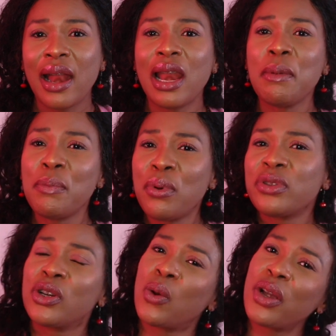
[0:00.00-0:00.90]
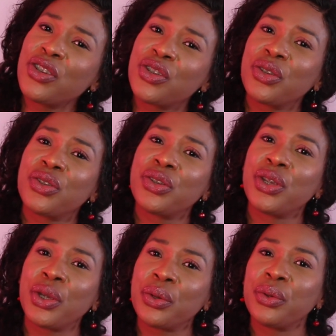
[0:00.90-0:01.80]
Let me pose a question to
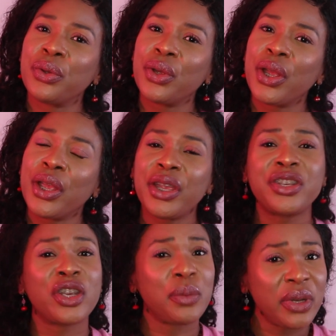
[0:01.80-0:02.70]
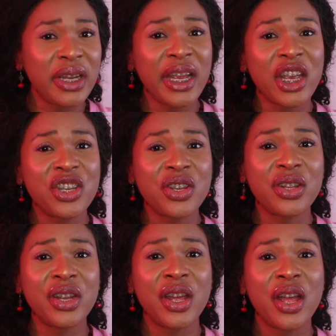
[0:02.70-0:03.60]
you. Is
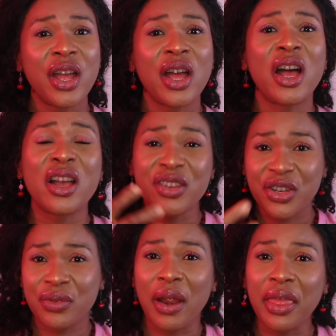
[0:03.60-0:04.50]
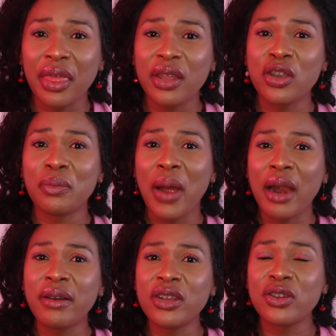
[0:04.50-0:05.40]
communication a strength in your
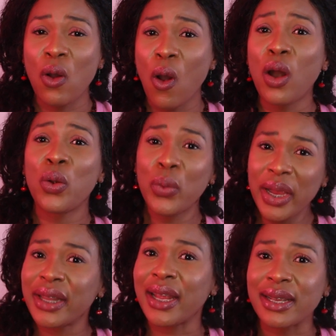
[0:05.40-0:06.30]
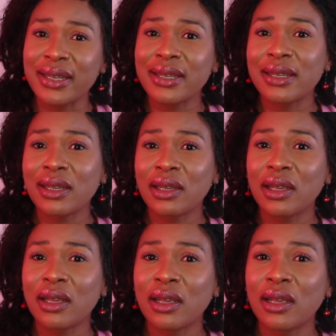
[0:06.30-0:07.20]
marriage or a weakness?
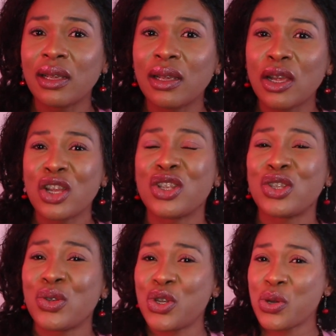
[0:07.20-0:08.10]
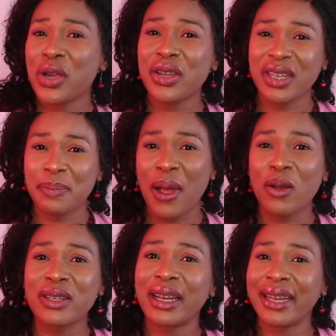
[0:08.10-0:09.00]
Do you and your
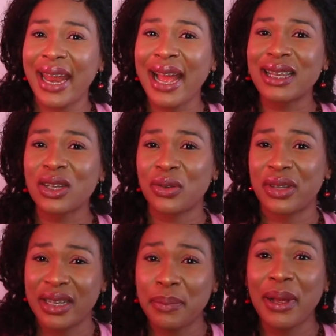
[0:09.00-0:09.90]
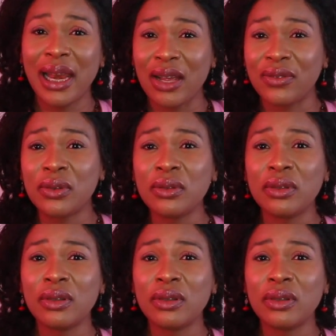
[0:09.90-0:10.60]
spouse connect on a deeper level?